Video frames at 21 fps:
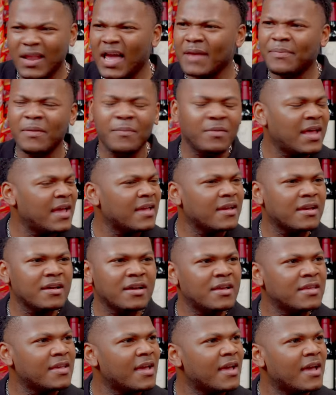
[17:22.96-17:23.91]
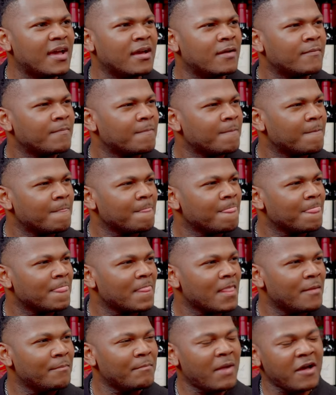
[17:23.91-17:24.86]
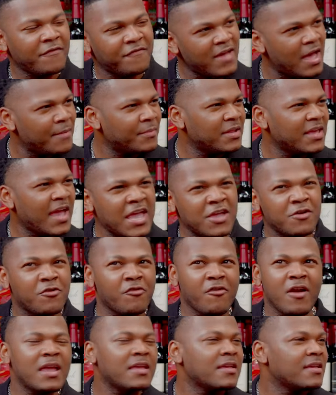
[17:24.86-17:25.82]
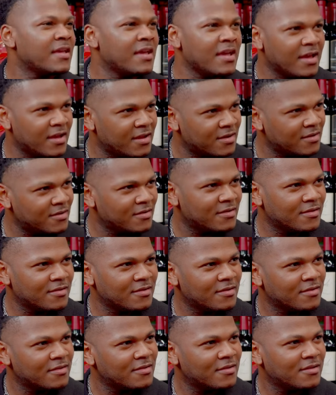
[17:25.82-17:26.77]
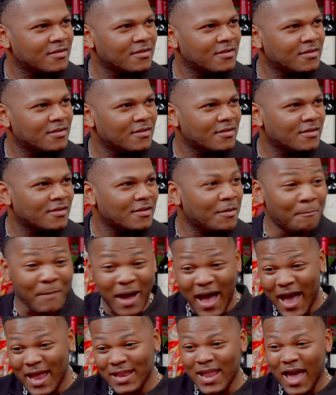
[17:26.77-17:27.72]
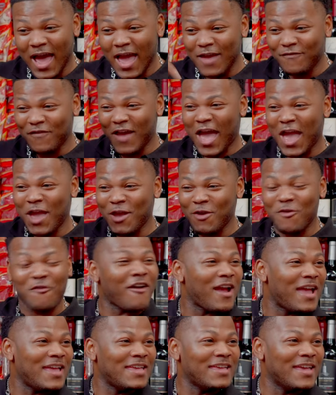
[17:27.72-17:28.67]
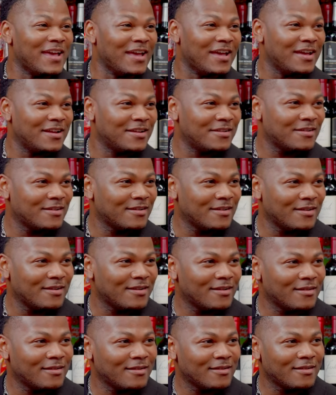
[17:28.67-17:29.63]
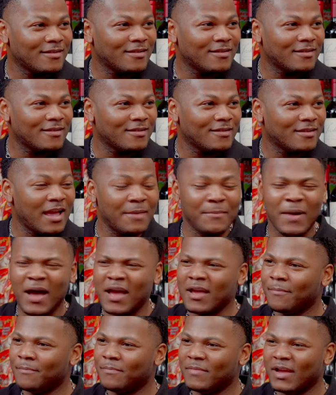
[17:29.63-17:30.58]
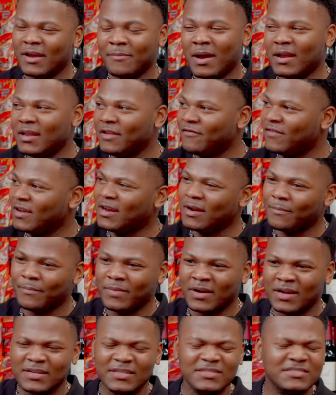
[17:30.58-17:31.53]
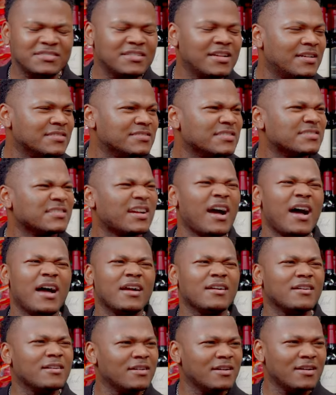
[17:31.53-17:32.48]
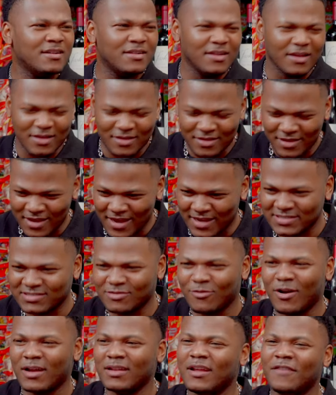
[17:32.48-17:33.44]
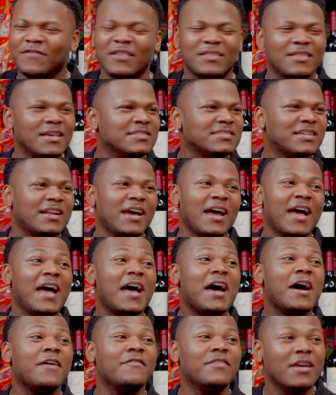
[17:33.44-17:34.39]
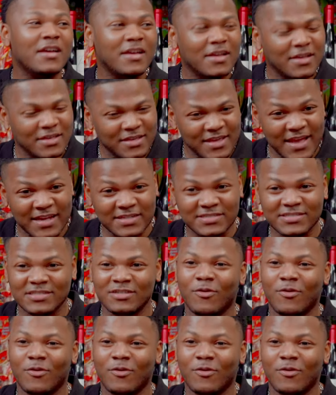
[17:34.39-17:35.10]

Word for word: Black people ain't good yet. Yeah. Mm. My family ain't great yet. Mm. My life ain't great yet. Am I am I living in abundance? Yes. Is God good? Yes. Do I love the things that I have? Yes.